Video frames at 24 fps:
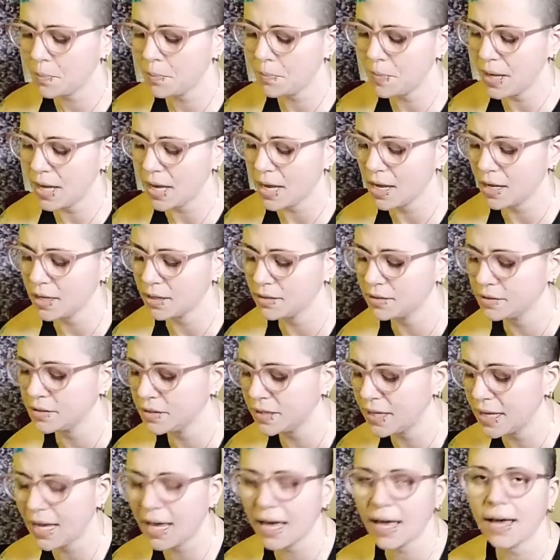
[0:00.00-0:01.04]
And
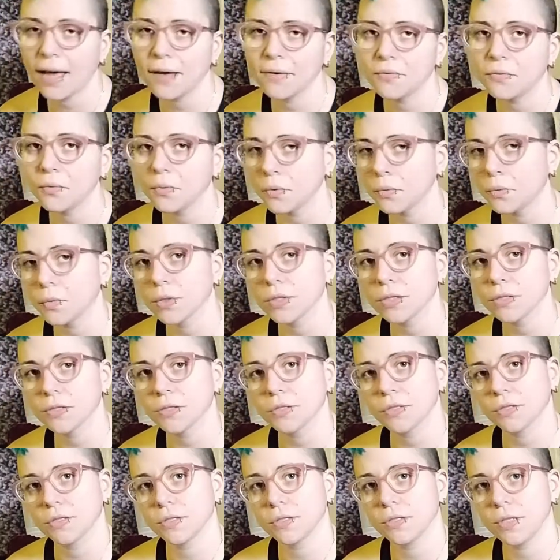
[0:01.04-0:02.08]
they have what
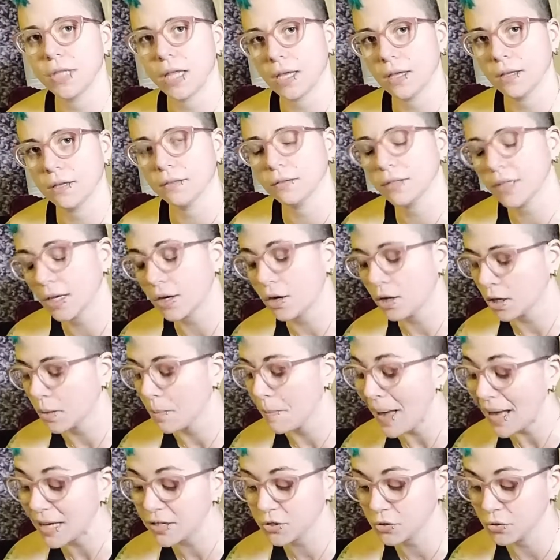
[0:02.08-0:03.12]
they call a
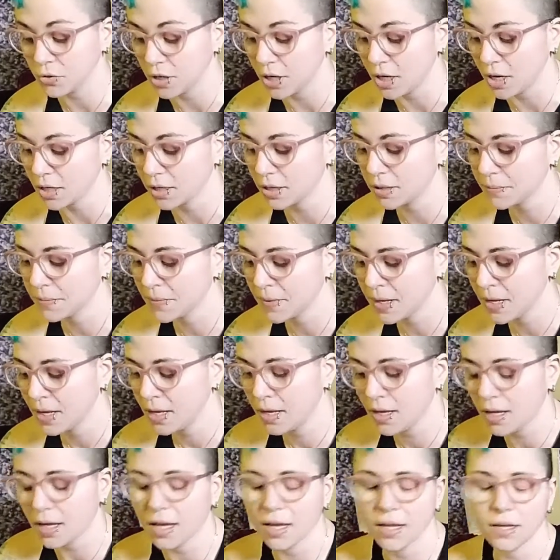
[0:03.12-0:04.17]
master doc,
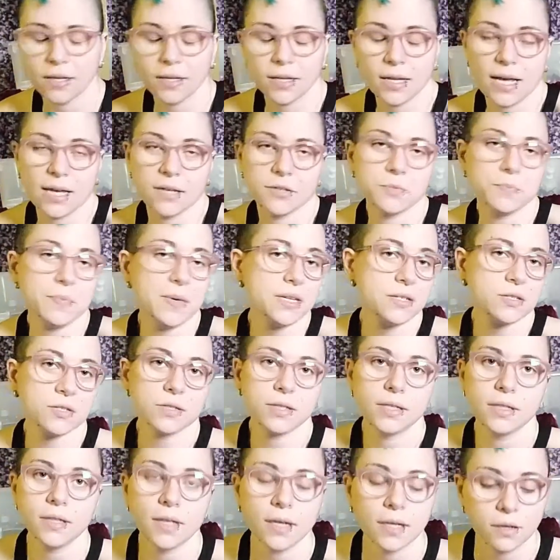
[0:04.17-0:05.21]
and it has
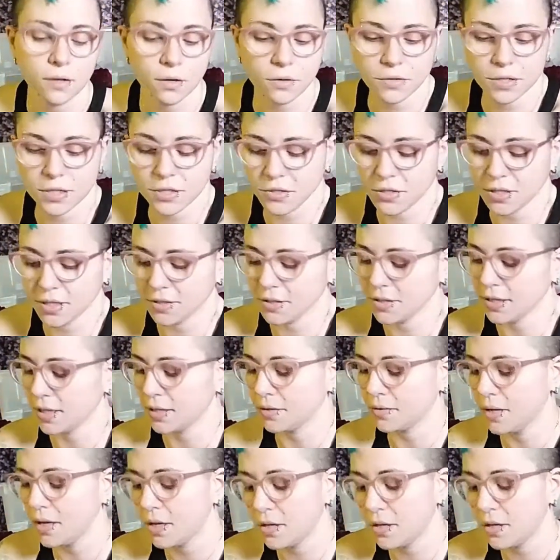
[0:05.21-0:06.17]
basically like all these things like,